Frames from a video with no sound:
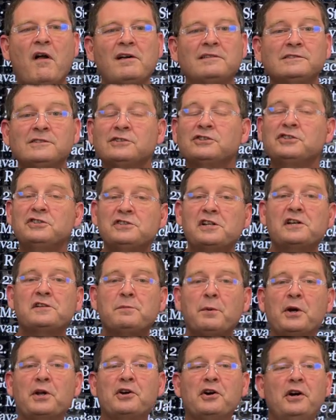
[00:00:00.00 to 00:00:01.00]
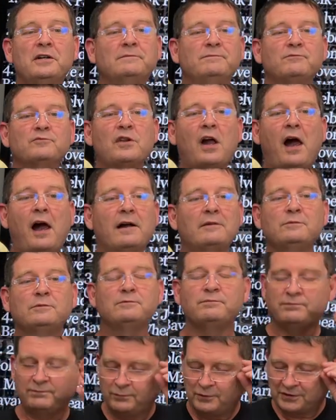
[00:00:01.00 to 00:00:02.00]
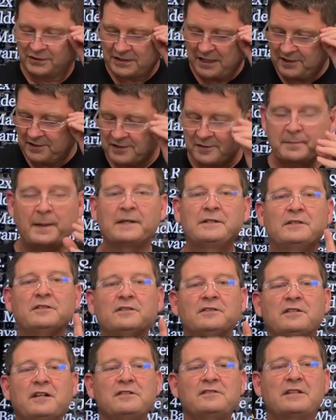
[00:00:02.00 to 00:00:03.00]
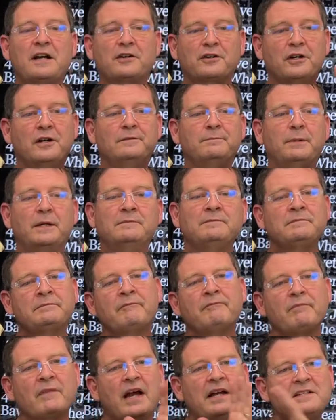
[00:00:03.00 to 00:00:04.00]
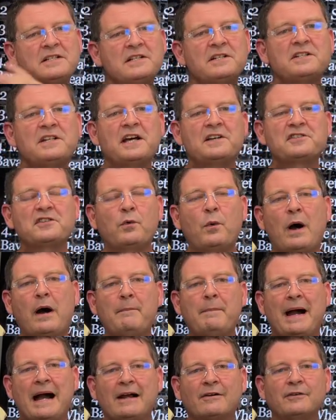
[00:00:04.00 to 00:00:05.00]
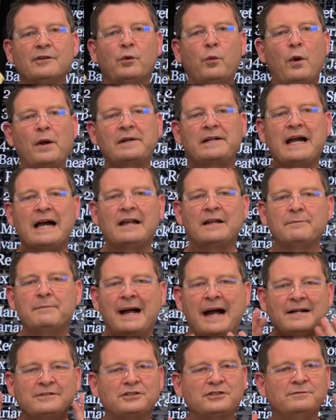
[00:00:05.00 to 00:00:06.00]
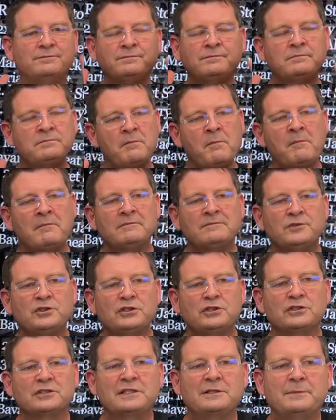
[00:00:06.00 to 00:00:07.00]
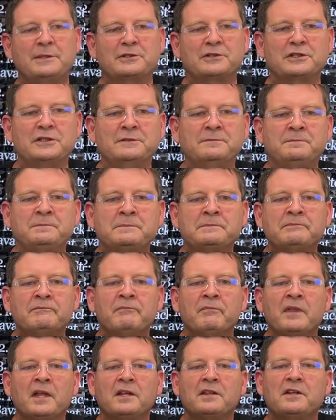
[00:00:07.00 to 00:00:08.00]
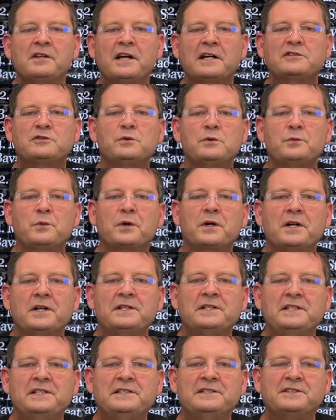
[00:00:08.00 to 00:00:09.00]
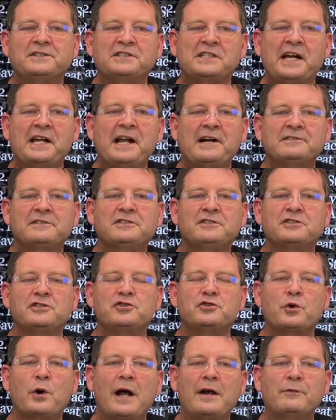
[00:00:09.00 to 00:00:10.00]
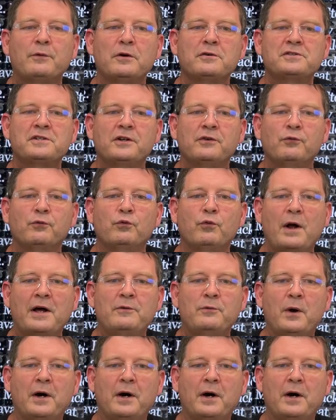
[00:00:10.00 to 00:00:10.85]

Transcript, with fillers: It actually tastes pretty good. I was not expecting it to taste that good, but I did a test a while back with a one gallon batch and it all came out good. The next one we're gonna need is eight ounces of dry roasted red